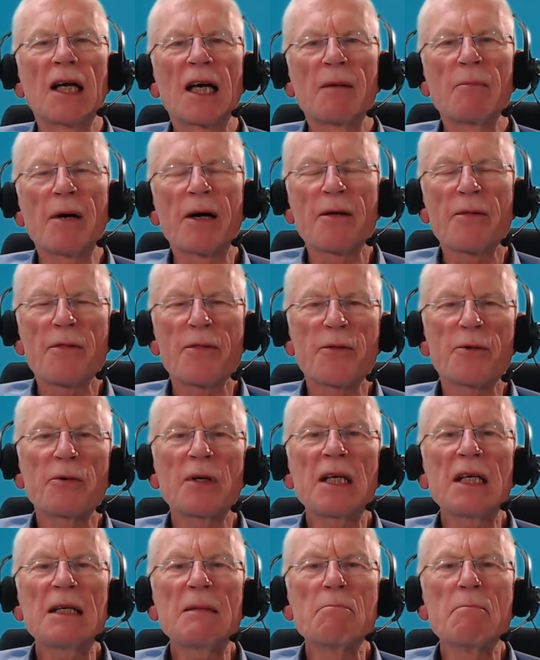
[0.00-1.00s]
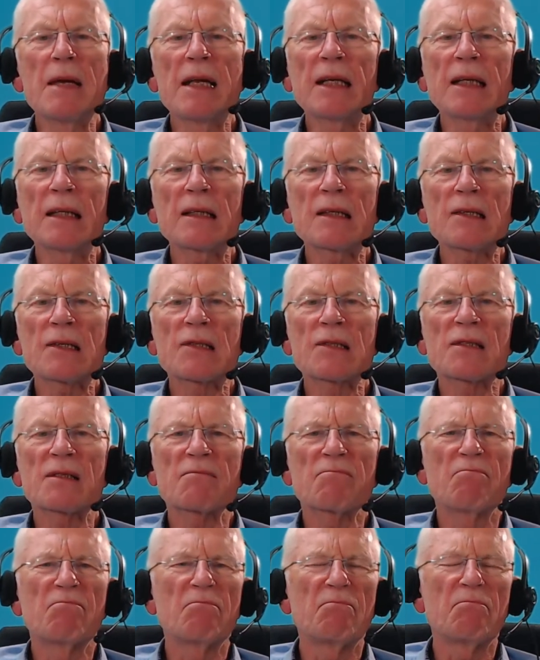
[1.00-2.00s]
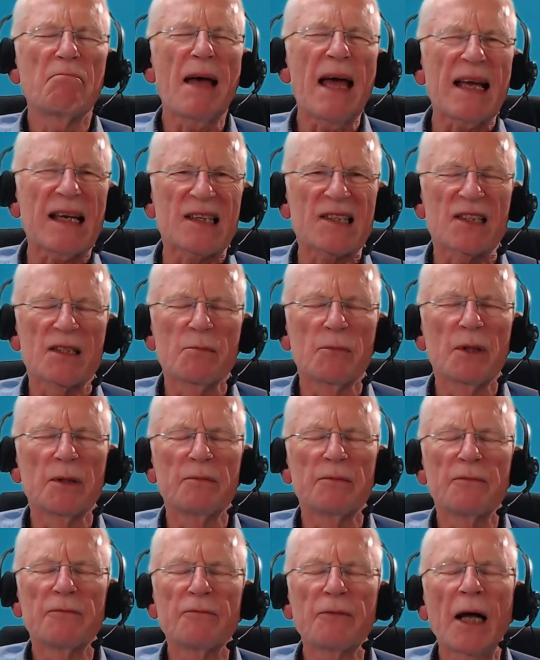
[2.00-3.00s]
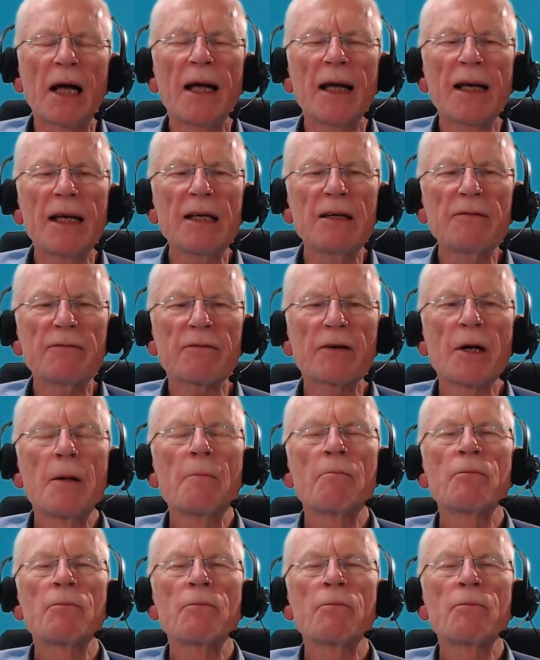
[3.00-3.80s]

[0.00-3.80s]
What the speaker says: about 3 minutes, maximum 5,